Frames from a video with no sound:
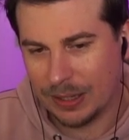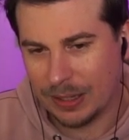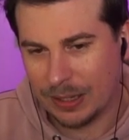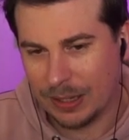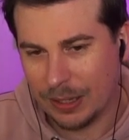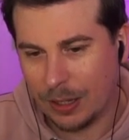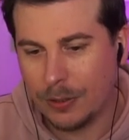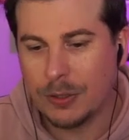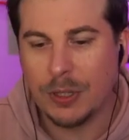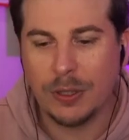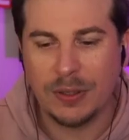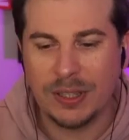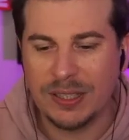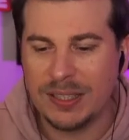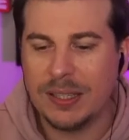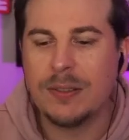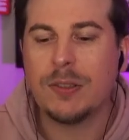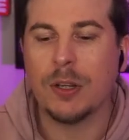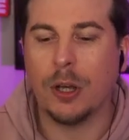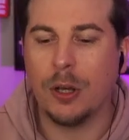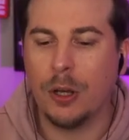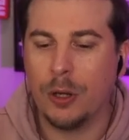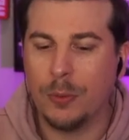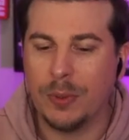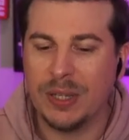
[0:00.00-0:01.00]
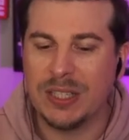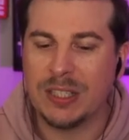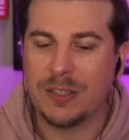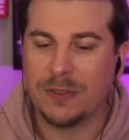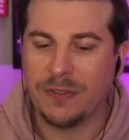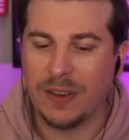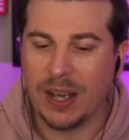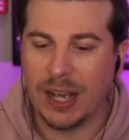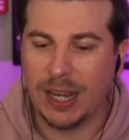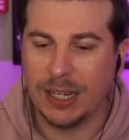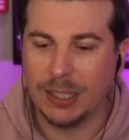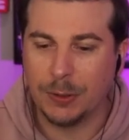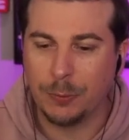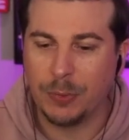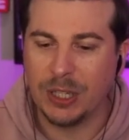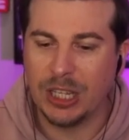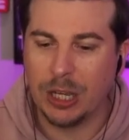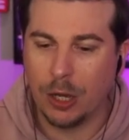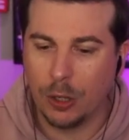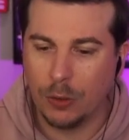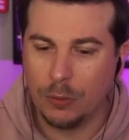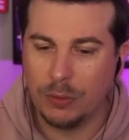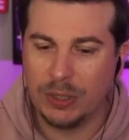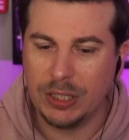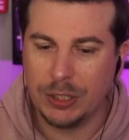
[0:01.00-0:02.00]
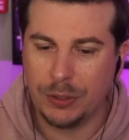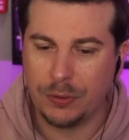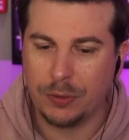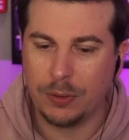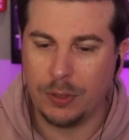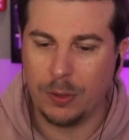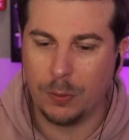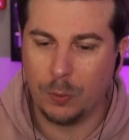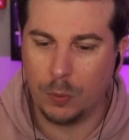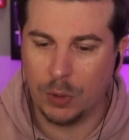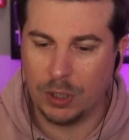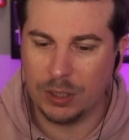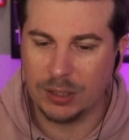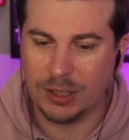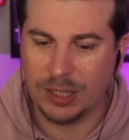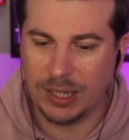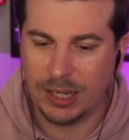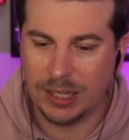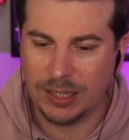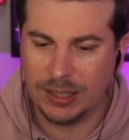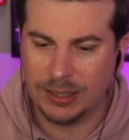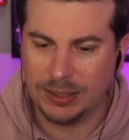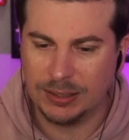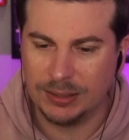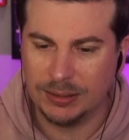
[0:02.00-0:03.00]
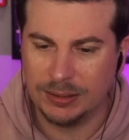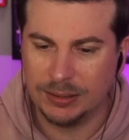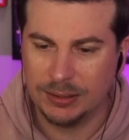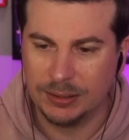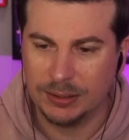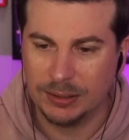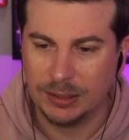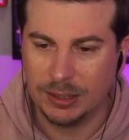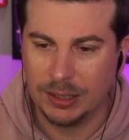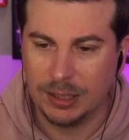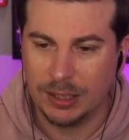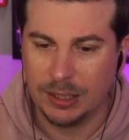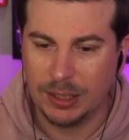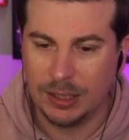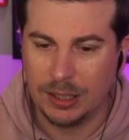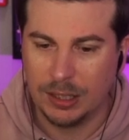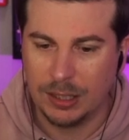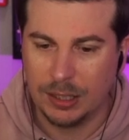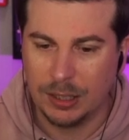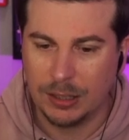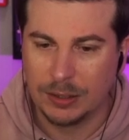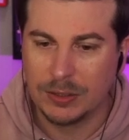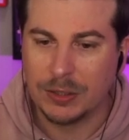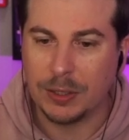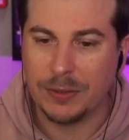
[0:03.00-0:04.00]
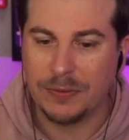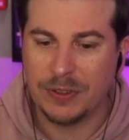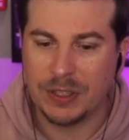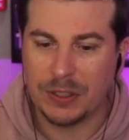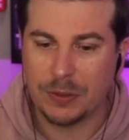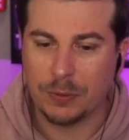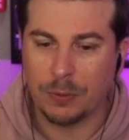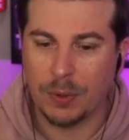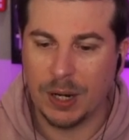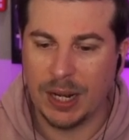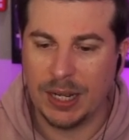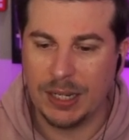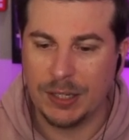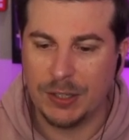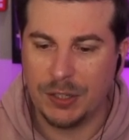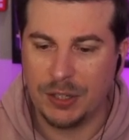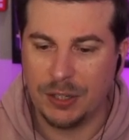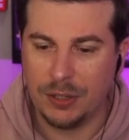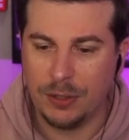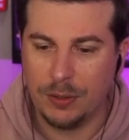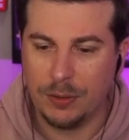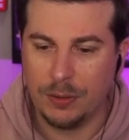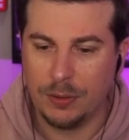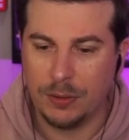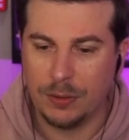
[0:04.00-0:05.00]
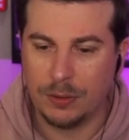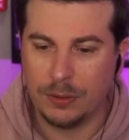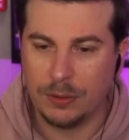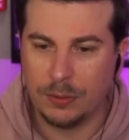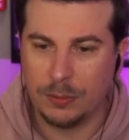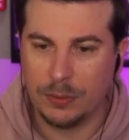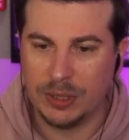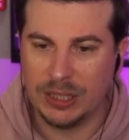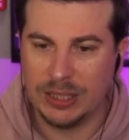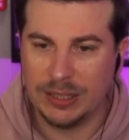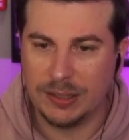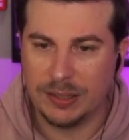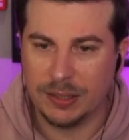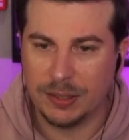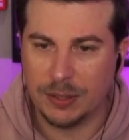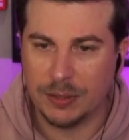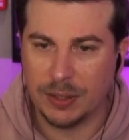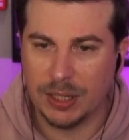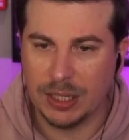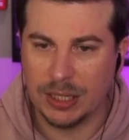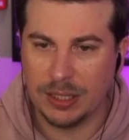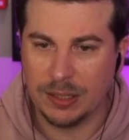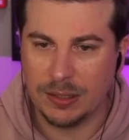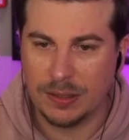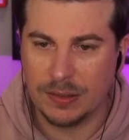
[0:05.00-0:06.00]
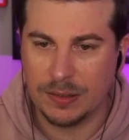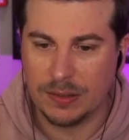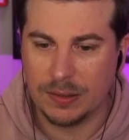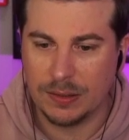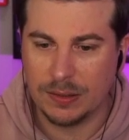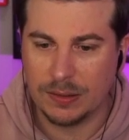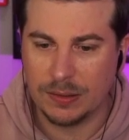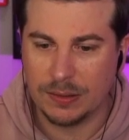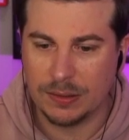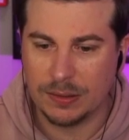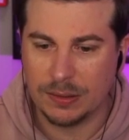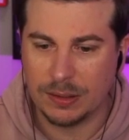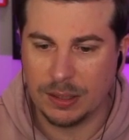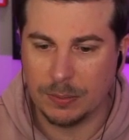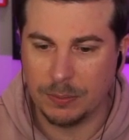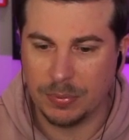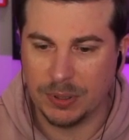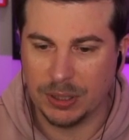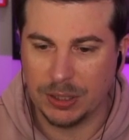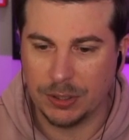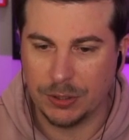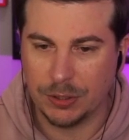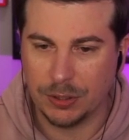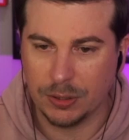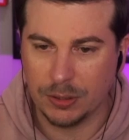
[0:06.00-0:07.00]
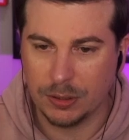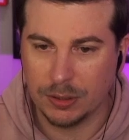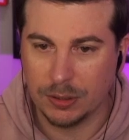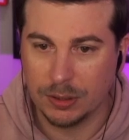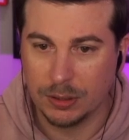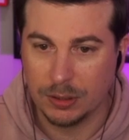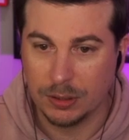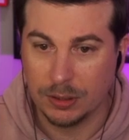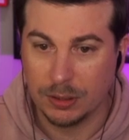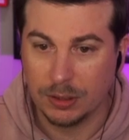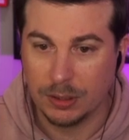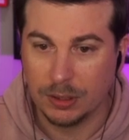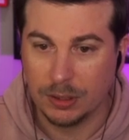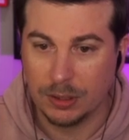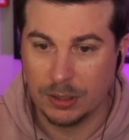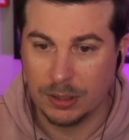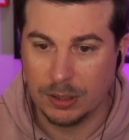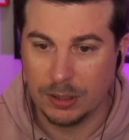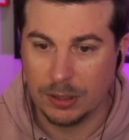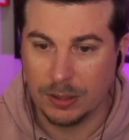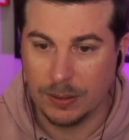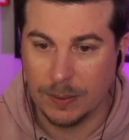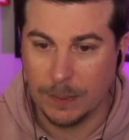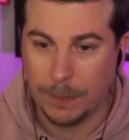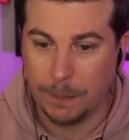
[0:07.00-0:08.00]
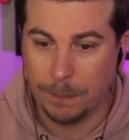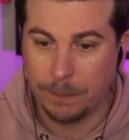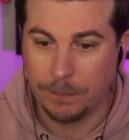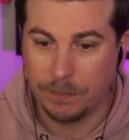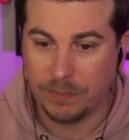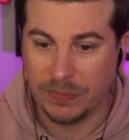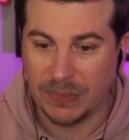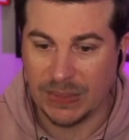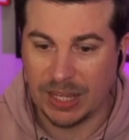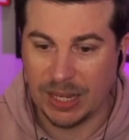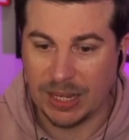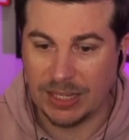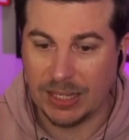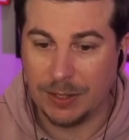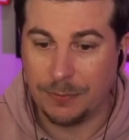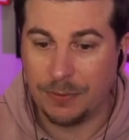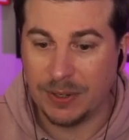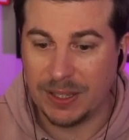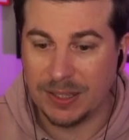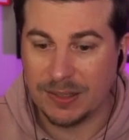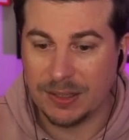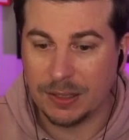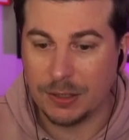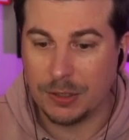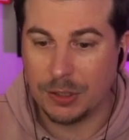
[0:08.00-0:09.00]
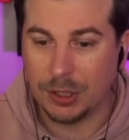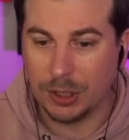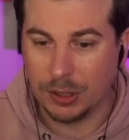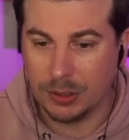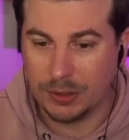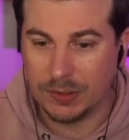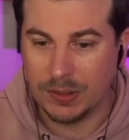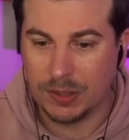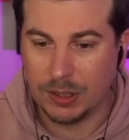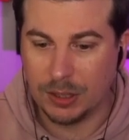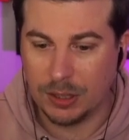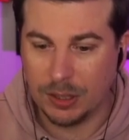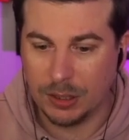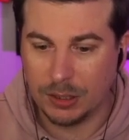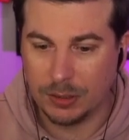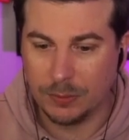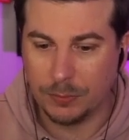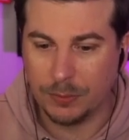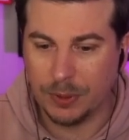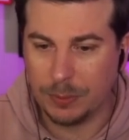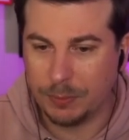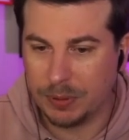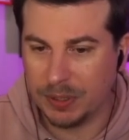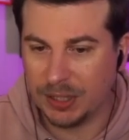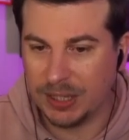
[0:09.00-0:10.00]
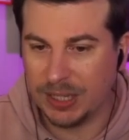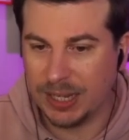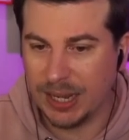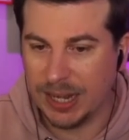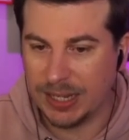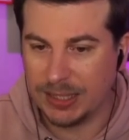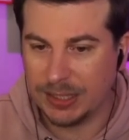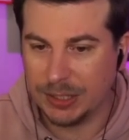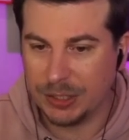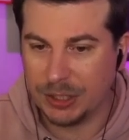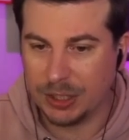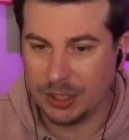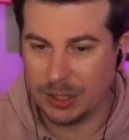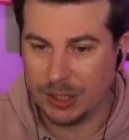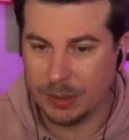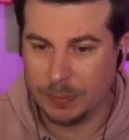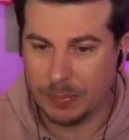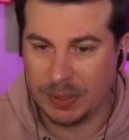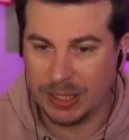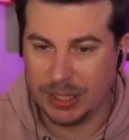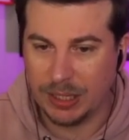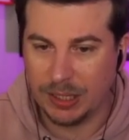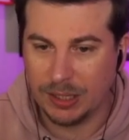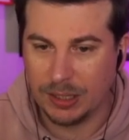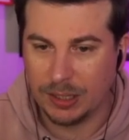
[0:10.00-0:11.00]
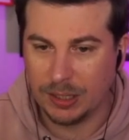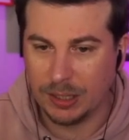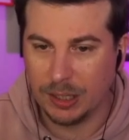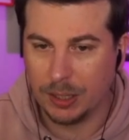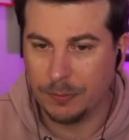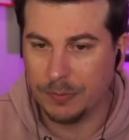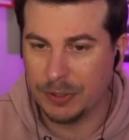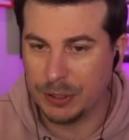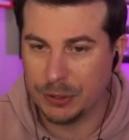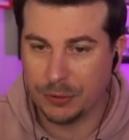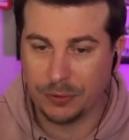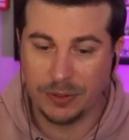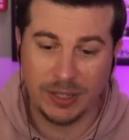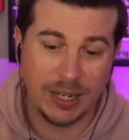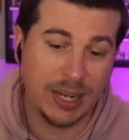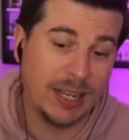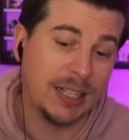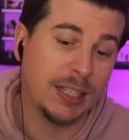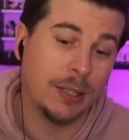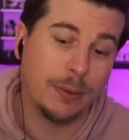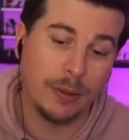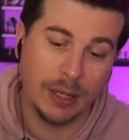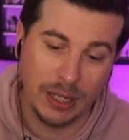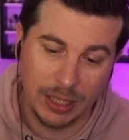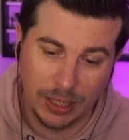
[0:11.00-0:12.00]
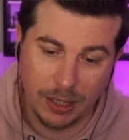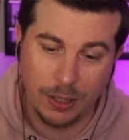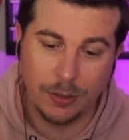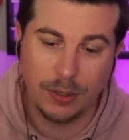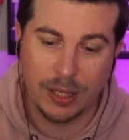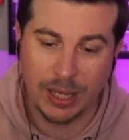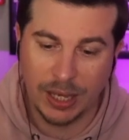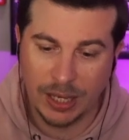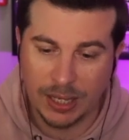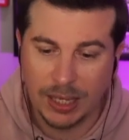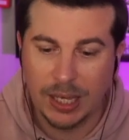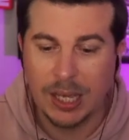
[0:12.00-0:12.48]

Oh no, this is always fine. We only draw one card. So if it's Raichu, we need to do this. I'm pretty sure. And if it's Jolteon, we put the energy on the Pika and retreat anyway. Okay,